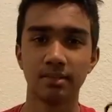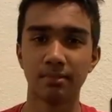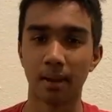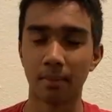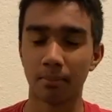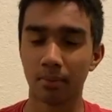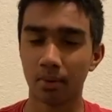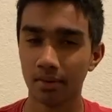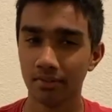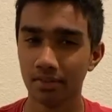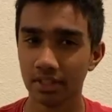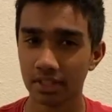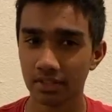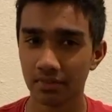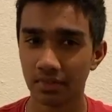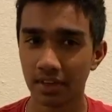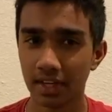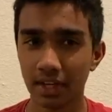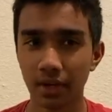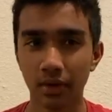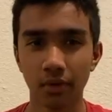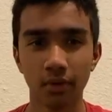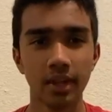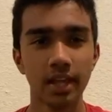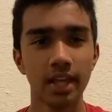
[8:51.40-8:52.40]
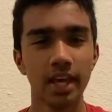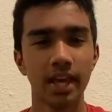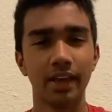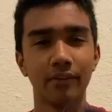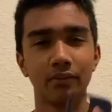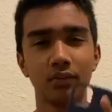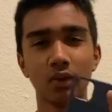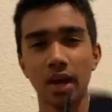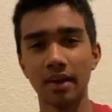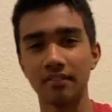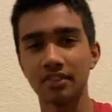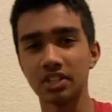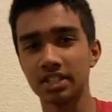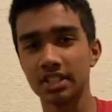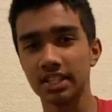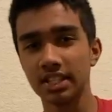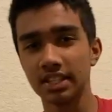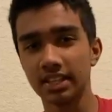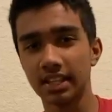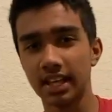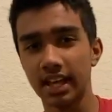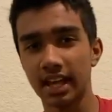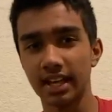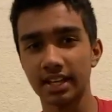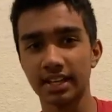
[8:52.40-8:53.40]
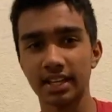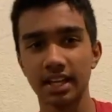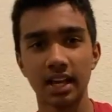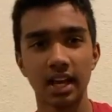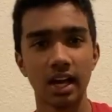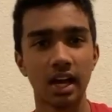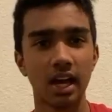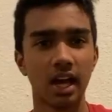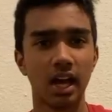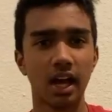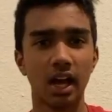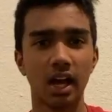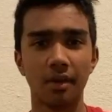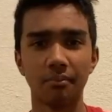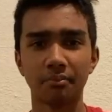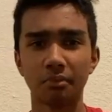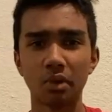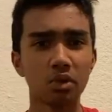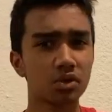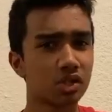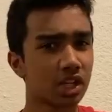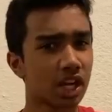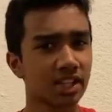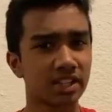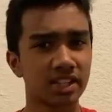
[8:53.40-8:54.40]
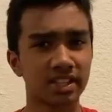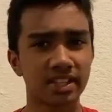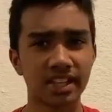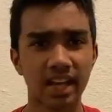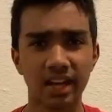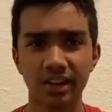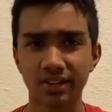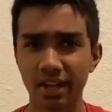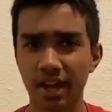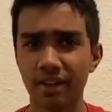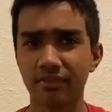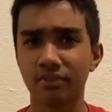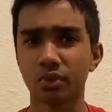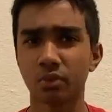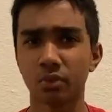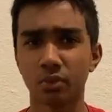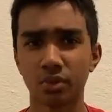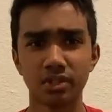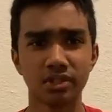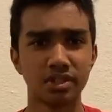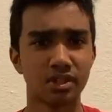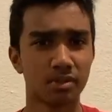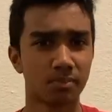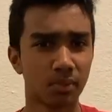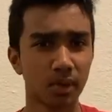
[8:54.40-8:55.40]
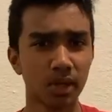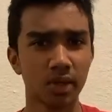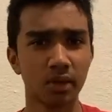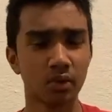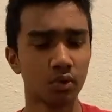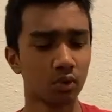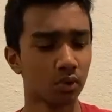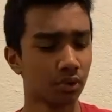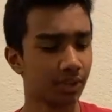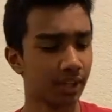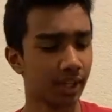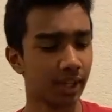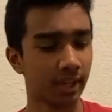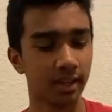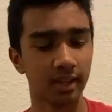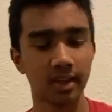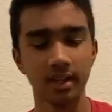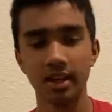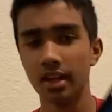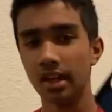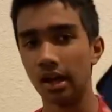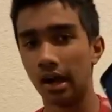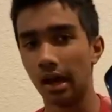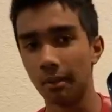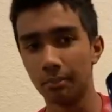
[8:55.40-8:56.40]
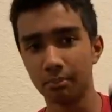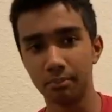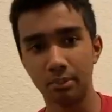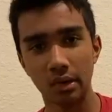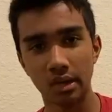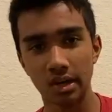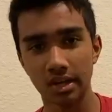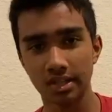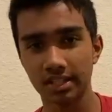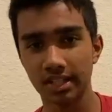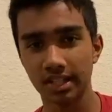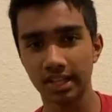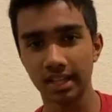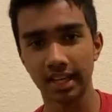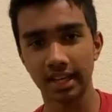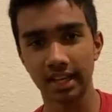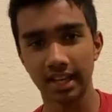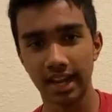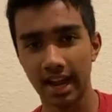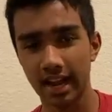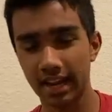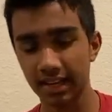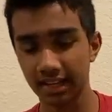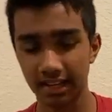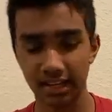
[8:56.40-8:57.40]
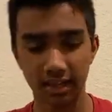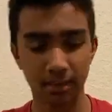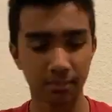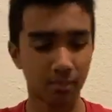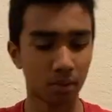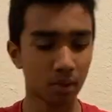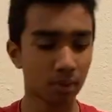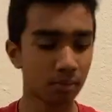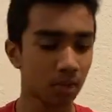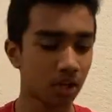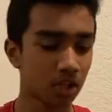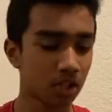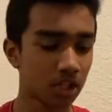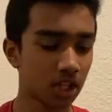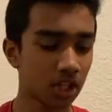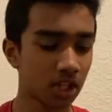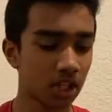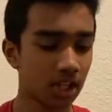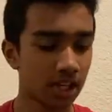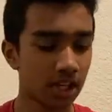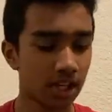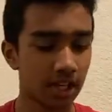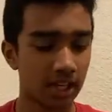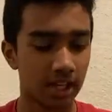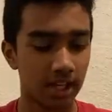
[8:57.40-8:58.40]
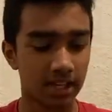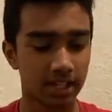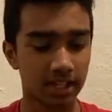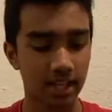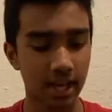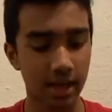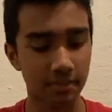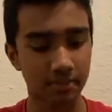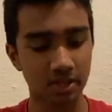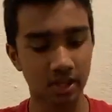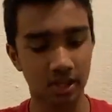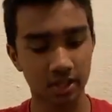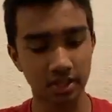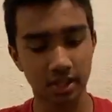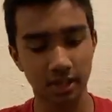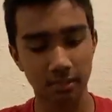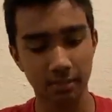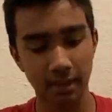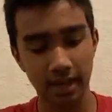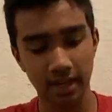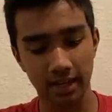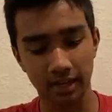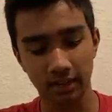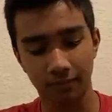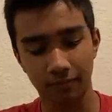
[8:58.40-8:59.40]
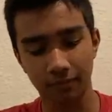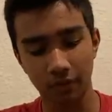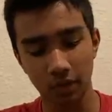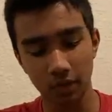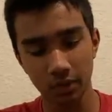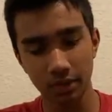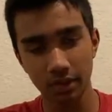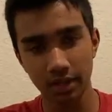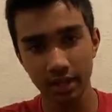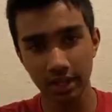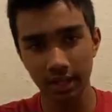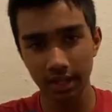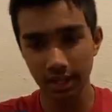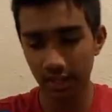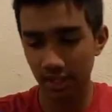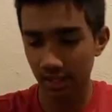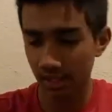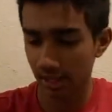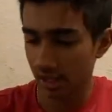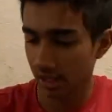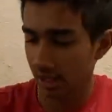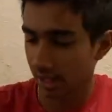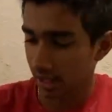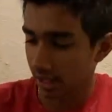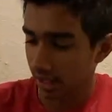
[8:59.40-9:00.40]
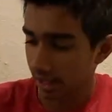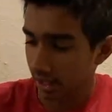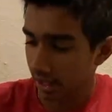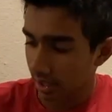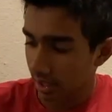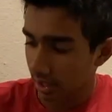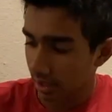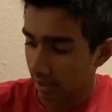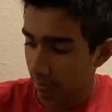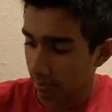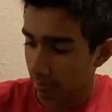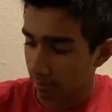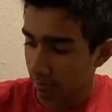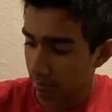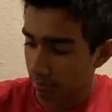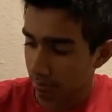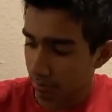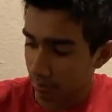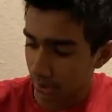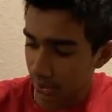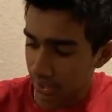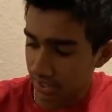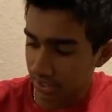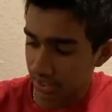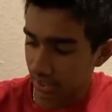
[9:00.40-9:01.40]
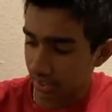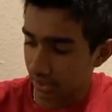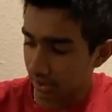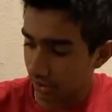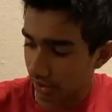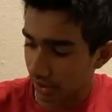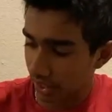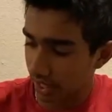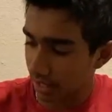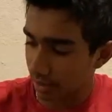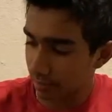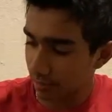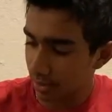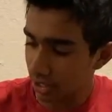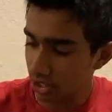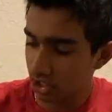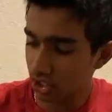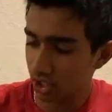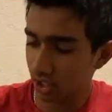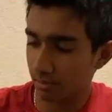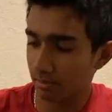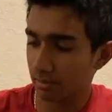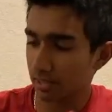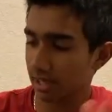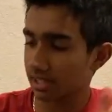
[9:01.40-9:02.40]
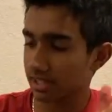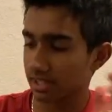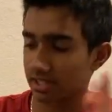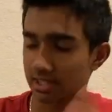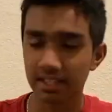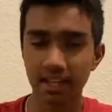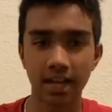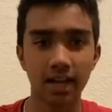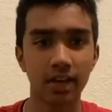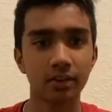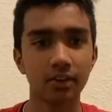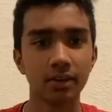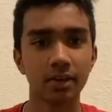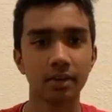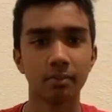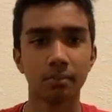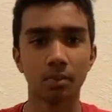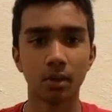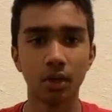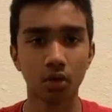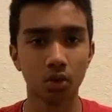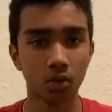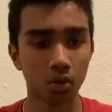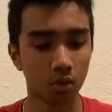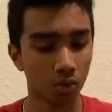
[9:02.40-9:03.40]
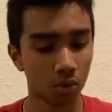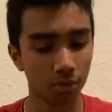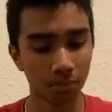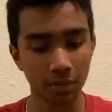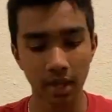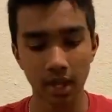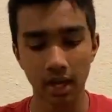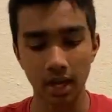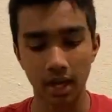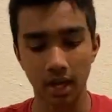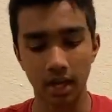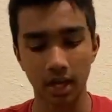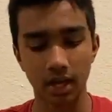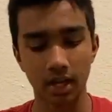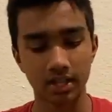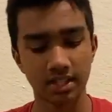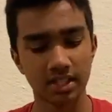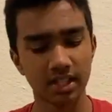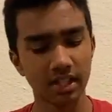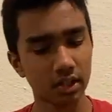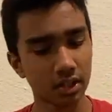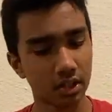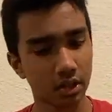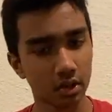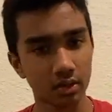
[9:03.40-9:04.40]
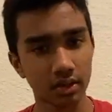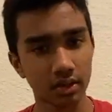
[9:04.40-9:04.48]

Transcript: previous video. If you haven't seen that, go check this out afterwards. It's a pretty cool thing, unboxing it and adding it. Pretty much, it slaps onto the back of the phone, plays a little animation, makes a sound, pretty cool. Silicone